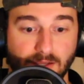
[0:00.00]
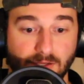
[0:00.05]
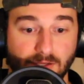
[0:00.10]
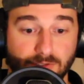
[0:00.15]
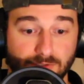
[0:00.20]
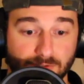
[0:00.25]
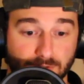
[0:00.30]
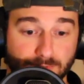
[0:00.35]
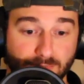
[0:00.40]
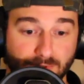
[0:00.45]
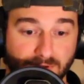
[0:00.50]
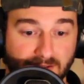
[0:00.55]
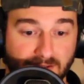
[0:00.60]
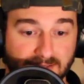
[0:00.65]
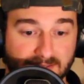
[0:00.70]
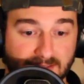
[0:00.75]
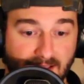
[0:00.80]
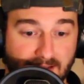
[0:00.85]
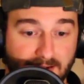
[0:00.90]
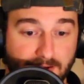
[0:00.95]
Drew
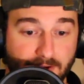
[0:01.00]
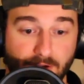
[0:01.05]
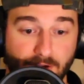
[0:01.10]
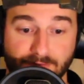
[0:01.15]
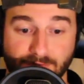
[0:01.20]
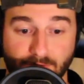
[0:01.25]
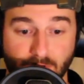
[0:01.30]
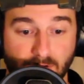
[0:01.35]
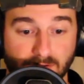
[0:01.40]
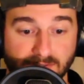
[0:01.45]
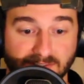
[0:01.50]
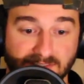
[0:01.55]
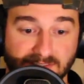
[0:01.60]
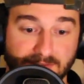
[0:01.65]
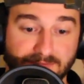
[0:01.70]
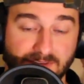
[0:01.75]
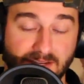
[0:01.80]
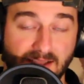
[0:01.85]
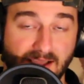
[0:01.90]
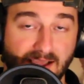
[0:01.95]
Brees had an overall
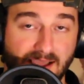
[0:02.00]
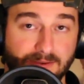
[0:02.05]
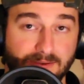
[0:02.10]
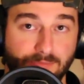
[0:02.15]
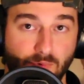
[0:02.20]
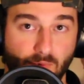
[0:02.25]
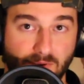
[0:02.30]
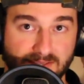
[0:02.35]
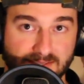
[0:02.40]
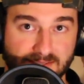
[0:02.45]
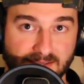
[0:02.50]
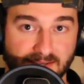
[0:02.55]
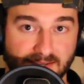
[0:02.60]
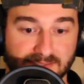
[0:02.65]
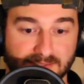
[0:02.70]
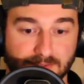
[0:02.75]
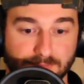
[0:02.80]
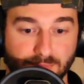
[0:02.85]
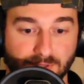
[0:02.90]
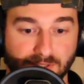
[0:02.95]

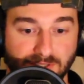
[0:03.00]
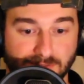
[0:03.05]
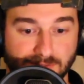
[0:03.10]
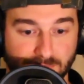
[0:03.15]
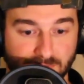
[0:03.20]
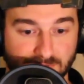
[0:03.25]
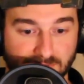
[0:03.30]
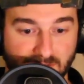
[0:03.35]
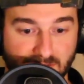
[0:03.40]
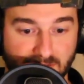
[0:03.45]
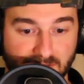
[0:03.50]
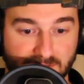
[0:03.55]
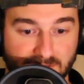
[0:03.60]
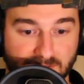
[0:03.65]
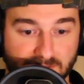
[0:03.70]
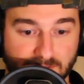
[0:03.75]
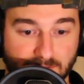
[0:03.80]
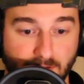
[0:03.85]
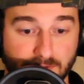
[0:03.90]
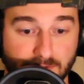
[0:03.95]
79.6 completion
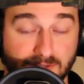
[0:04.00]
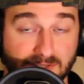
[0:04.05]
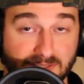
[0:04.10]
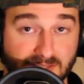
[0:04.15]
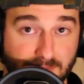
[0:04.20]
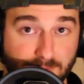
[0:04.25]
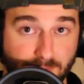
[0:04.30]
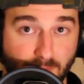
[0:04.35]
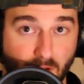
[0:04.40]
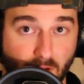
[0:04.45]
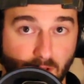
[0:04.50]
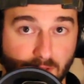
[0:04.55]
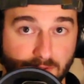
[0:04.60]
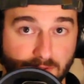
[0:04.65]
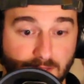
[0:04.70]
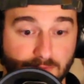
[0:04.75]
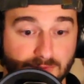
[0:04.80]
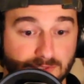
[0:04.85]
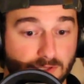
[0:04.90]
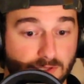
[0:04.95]
percentage. On the deep ball,
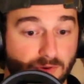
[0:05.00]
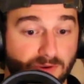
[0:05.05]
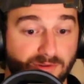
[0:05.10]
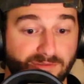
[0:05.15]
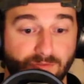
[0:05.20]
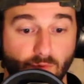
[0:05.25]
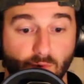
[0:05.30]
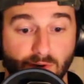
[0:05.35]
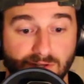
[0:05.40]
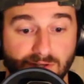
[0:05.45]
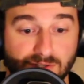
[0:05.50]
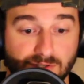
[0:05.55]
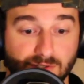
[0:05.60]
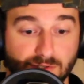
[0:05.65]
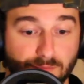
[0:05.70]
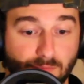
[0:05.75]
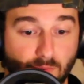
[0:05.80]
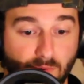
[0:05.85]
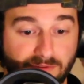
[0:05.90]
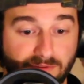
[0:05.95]
he was throwing
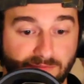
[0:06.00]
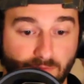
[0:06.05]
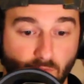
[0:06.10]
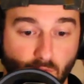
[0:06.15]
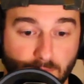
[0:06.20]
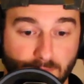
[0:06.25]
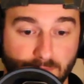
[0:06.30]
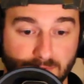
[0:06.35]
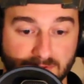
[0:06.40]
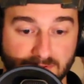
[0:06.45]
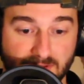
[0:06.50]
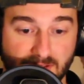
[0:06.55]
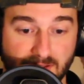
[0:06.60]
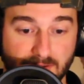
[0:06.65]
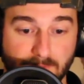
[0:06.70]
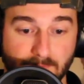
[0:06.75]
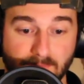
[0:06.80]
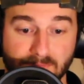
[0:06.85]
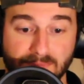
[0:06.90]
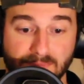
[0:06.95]

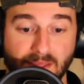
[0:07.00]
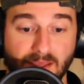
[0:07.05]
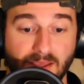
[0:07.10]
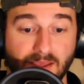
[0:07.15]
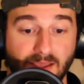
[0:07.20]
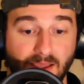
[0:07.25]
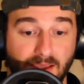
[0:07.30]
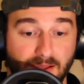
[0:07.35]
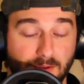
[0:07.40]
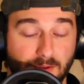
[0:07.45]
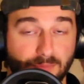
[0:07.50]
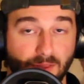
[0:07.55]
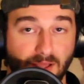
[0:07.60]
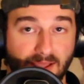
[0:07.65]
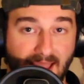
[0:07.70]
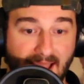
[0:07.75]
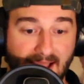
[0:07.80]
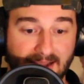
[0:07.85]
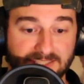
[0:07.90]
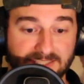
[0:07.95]
42.4%, and on
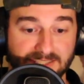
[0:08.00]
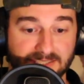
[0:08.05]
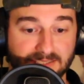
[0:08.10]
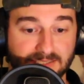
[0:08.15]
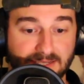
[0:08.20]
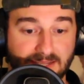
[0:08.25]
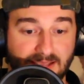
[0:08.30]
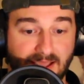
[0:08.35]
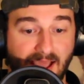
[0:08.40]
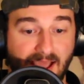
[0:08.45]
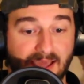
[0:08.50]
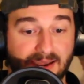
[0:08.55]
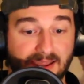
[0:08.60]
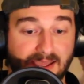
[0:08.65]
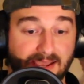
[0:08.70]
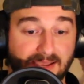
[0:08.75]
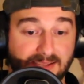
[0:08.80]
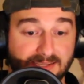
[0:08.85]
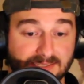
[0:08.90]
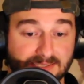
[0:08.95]
play action, he had
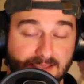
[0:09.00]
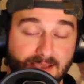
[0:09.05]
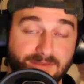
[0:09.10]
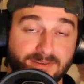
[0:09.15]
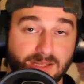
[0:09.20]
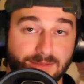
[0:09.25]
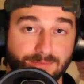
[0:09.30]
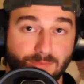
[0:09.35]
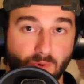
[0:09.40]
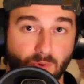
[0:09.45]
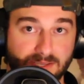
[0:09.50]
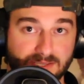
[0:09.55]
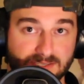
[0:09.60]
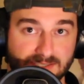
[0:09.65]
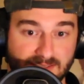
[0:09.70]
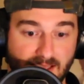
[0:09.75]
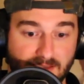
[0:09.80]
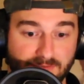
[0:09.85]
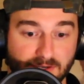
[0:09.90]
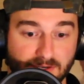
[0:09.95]
a
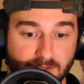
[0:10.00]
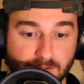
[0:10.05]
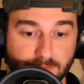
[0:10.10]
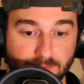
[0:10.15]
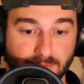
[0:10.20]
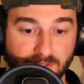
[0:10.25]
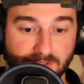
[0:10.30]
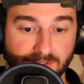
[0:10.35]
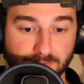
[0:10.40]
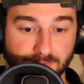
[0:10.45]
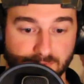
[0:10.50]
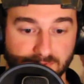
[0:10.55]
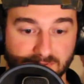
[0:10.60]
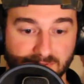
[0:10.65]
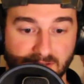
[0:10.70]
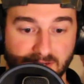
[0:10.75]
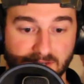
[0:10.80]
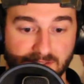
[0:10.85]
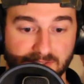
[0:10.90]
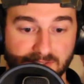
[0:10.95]
70.7 completion
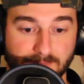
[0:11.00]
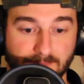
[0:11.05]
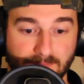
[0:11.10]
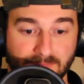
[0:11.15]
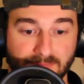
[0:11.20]
percentage.